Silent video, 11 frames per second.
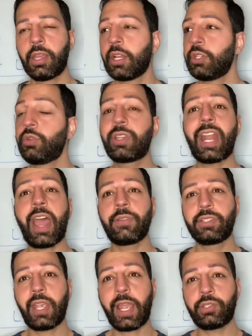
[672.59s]
You can have
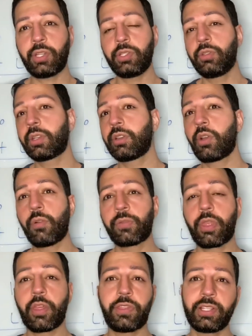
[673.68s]
intention, you can go for
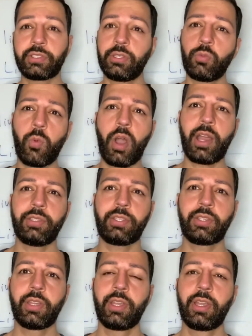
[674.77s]
the things that you want,
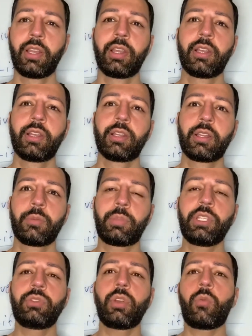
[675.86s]
but
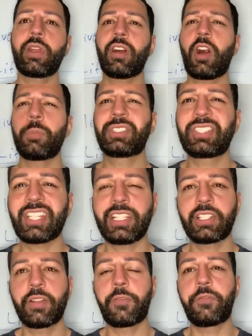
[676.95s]
you don't want to obsess
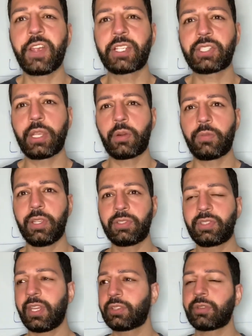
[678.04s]
and fixate over these
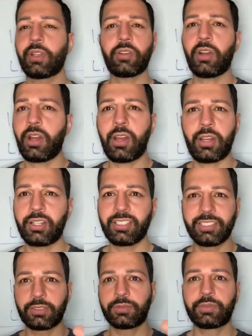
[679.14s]
things and like,
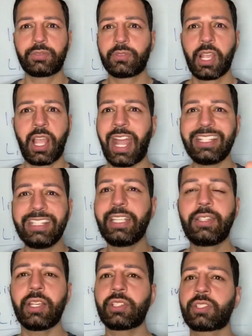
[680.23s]
I need
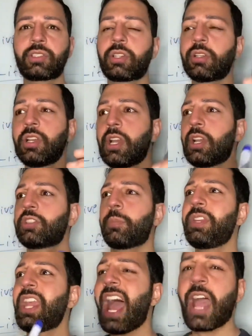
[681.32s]
this to
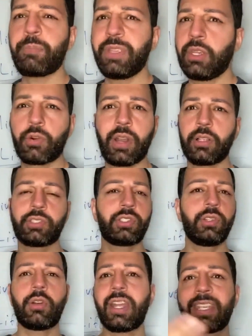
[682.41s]
be happy, or else,
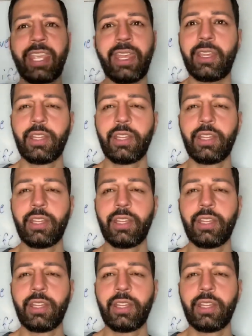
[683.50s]
I can't